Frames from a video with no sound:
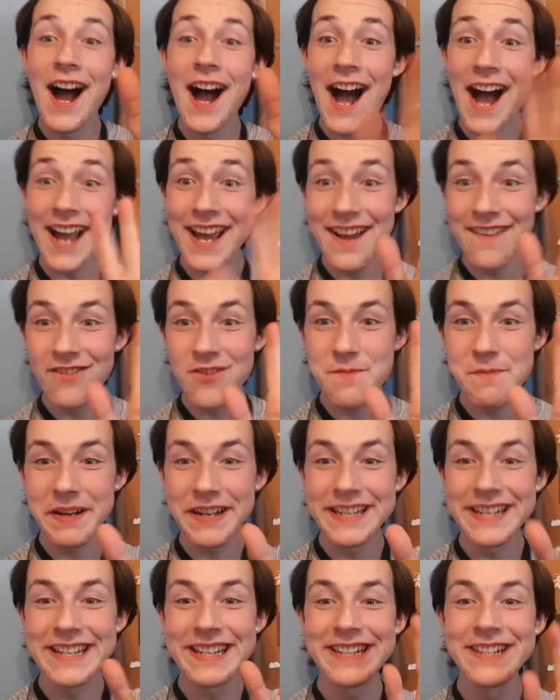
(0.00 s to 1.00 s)
Hi
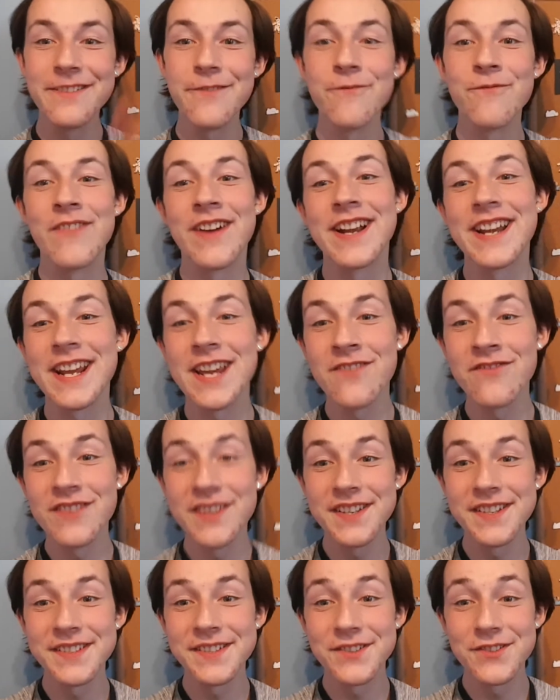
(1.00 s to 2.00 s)
everybody, my name
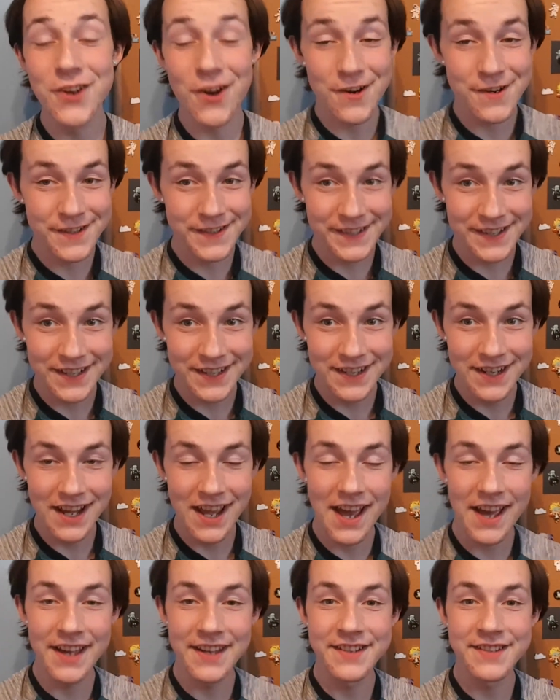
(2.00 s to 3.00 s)
is Darcy
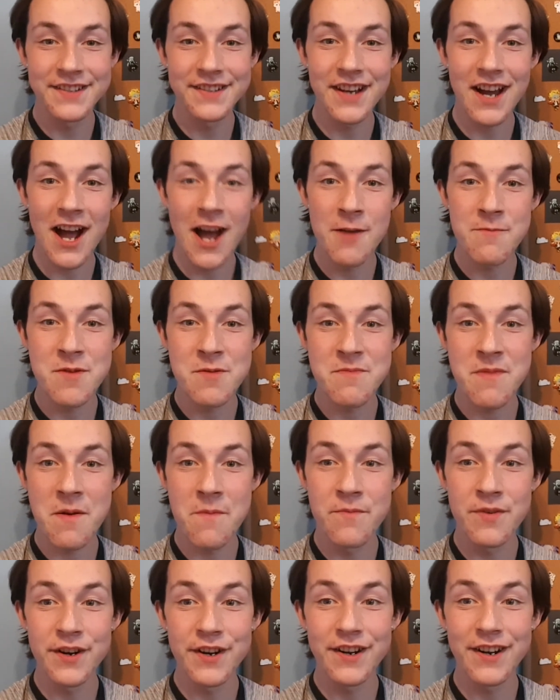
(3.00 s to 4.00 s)
and I'm a
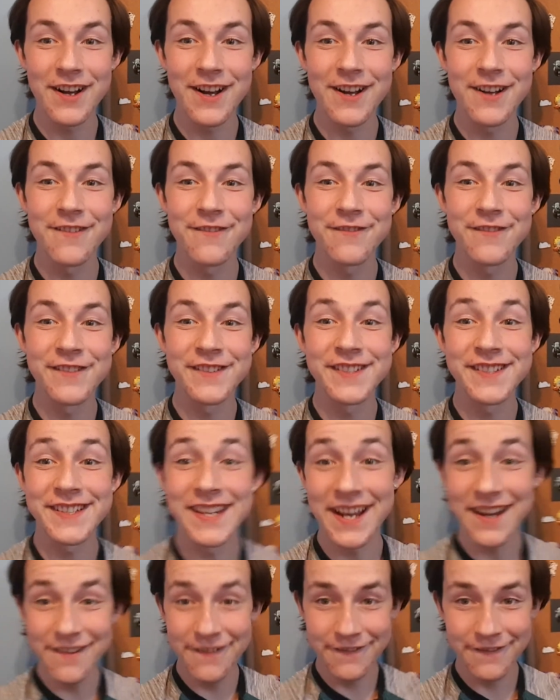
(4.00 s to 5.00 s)
member of
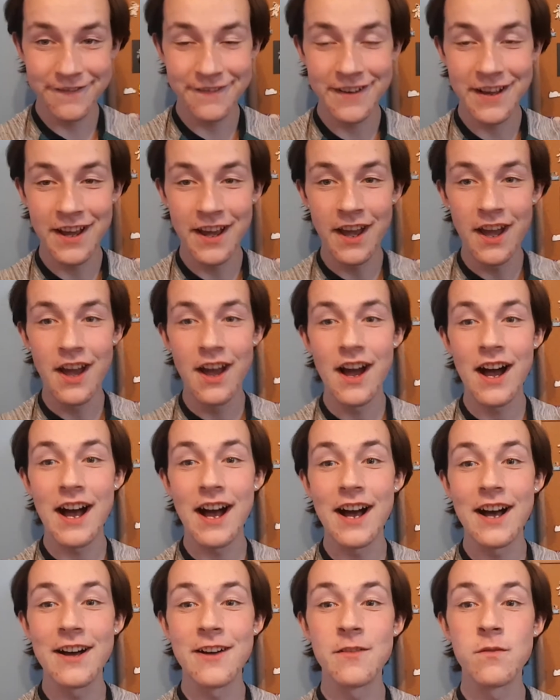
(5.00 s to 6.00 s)
SAFE,
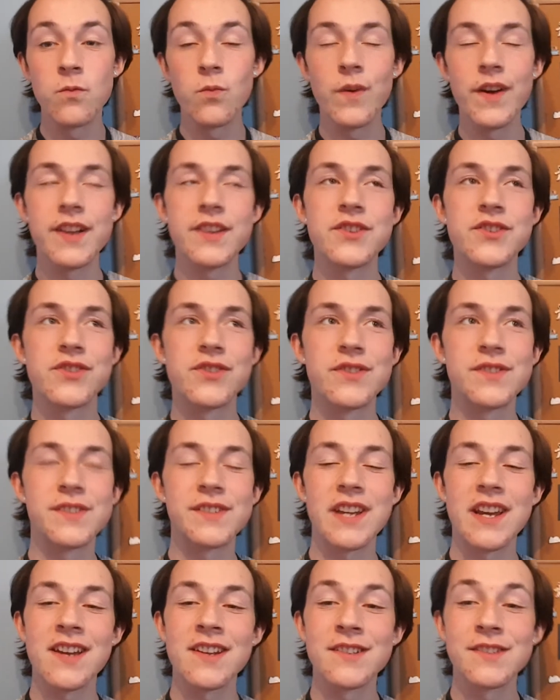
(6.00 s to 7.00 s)
which
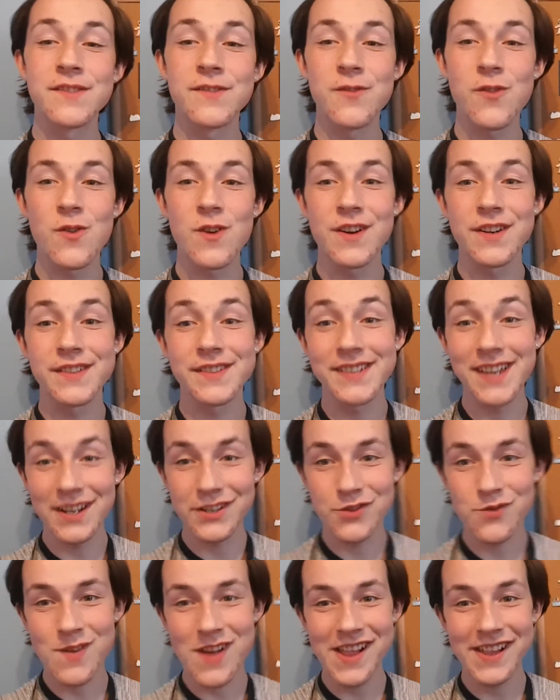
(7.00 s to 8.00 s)
stands for
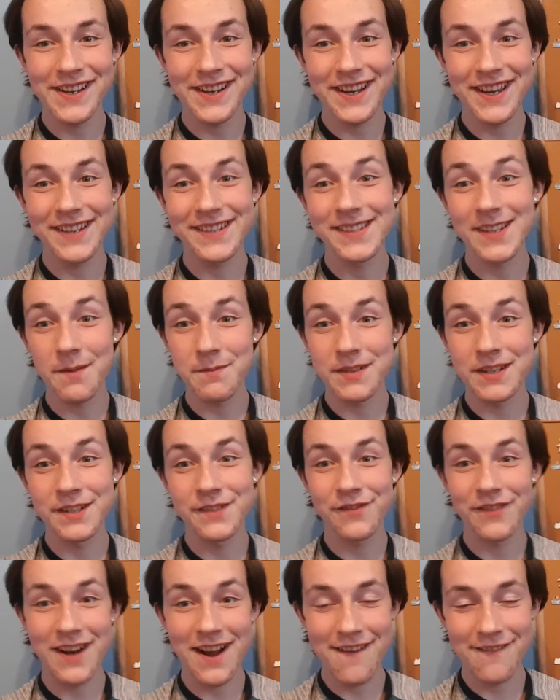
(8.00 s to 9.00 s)
Sexuality Acceptance
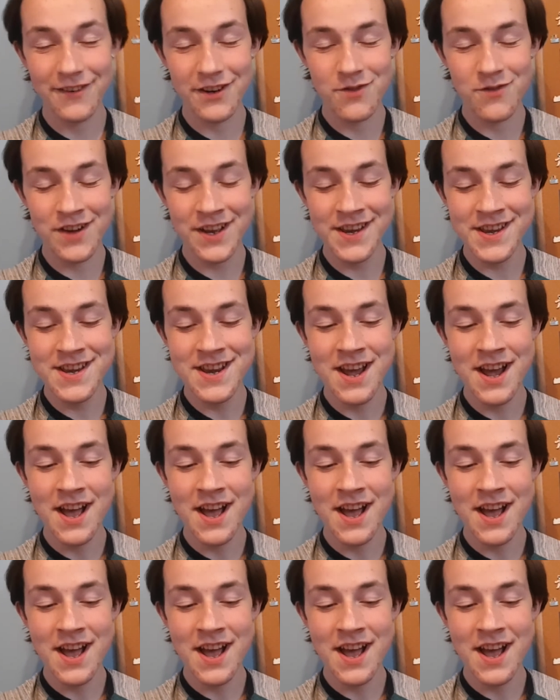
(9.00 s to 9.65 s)
for Everyone.